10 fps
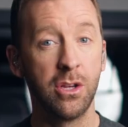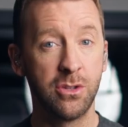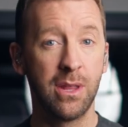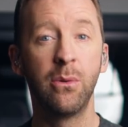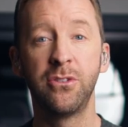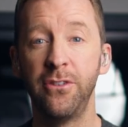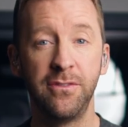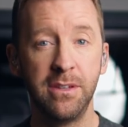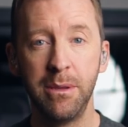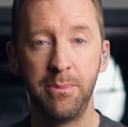right, so that was
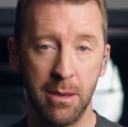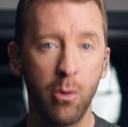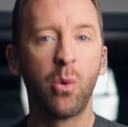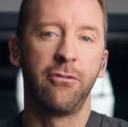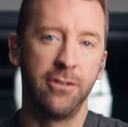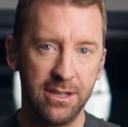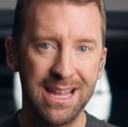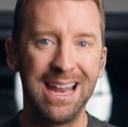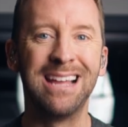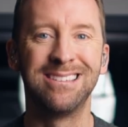50 BPM, and we were feeling
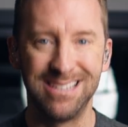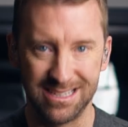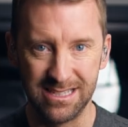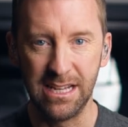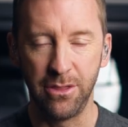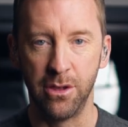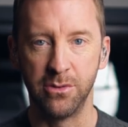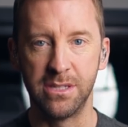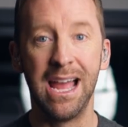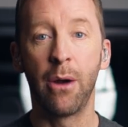that as 16th
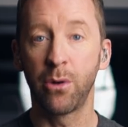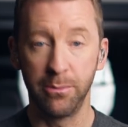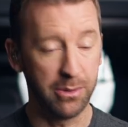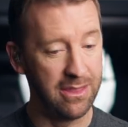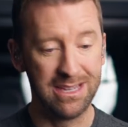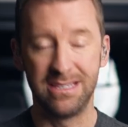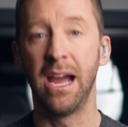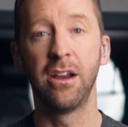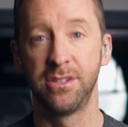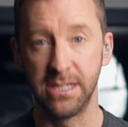notes. Now we're gonna play the
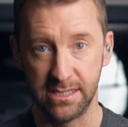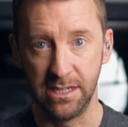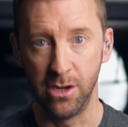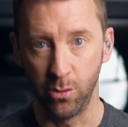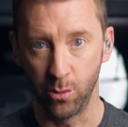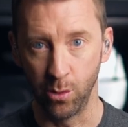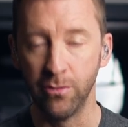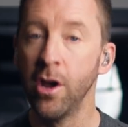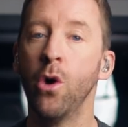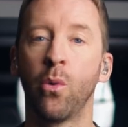entire 16-note
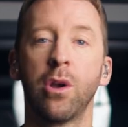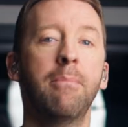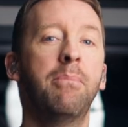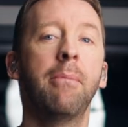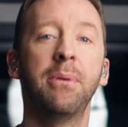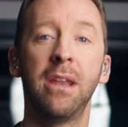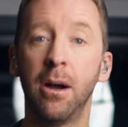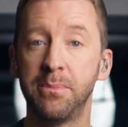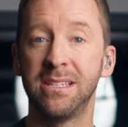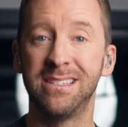groove. We're gonna bump it
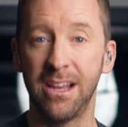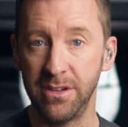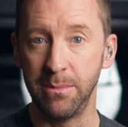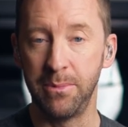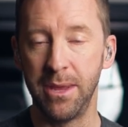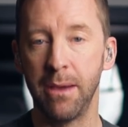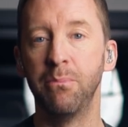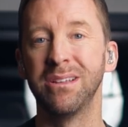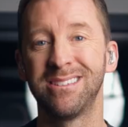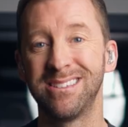up to 70 BPM,
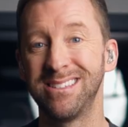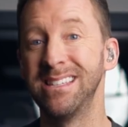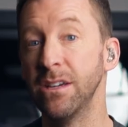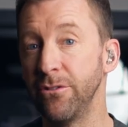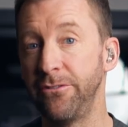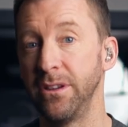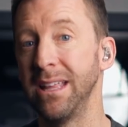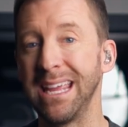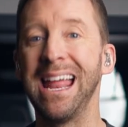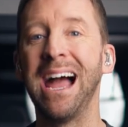but still
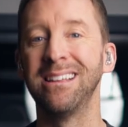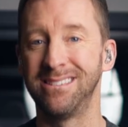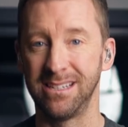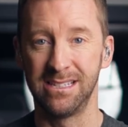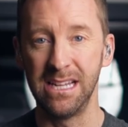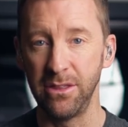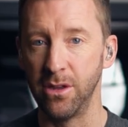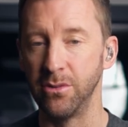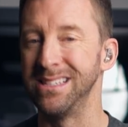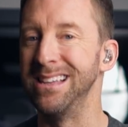feeling it as 16th
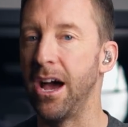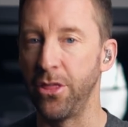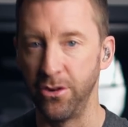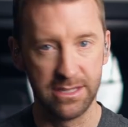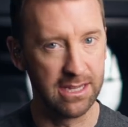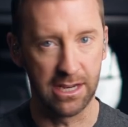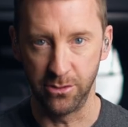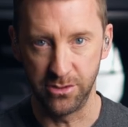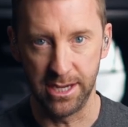notes, not 32nd notes